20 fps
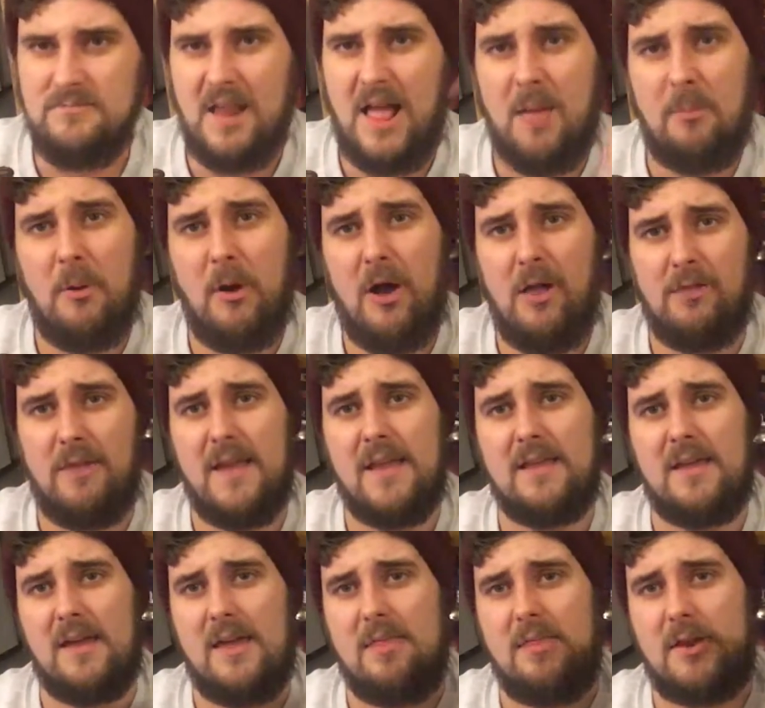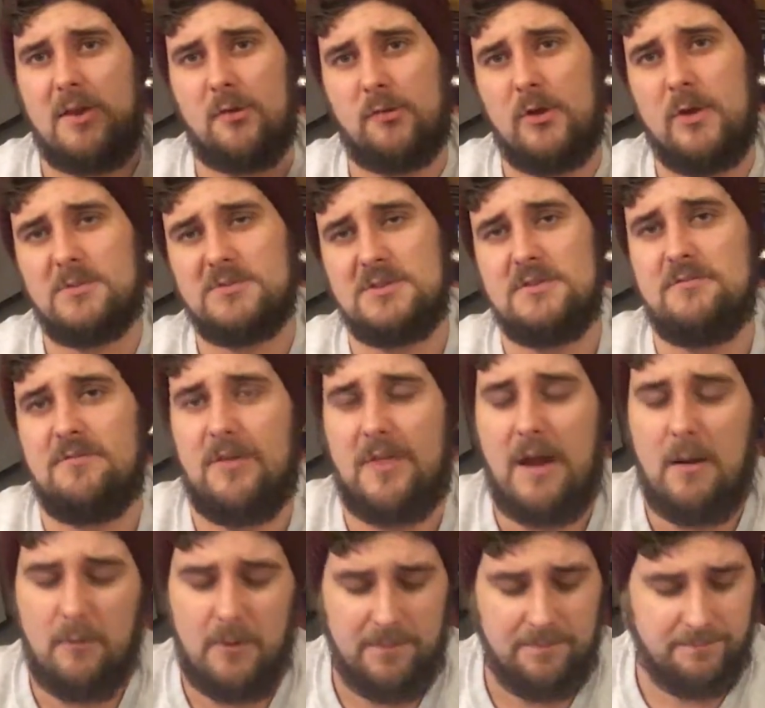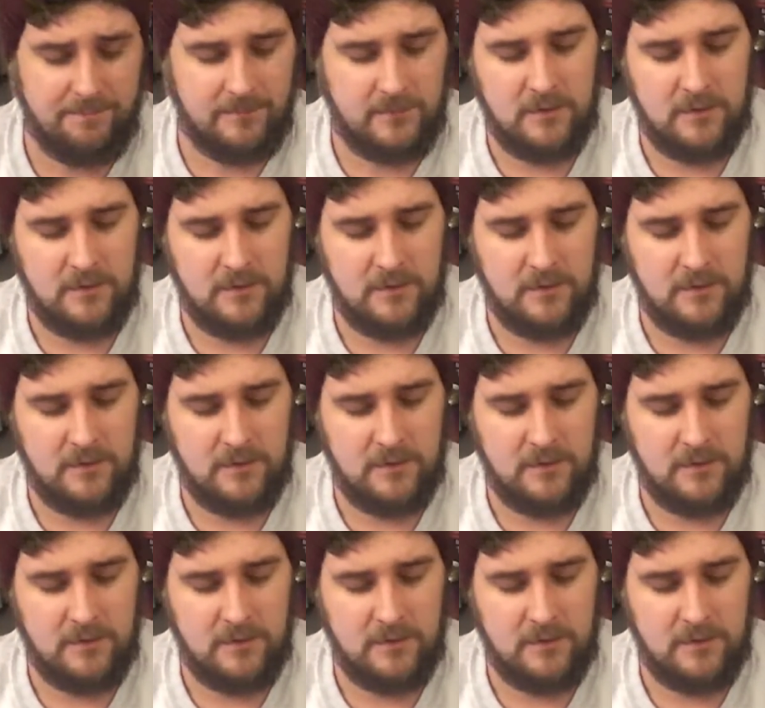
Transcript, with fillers: I'll put a link in the description for that one.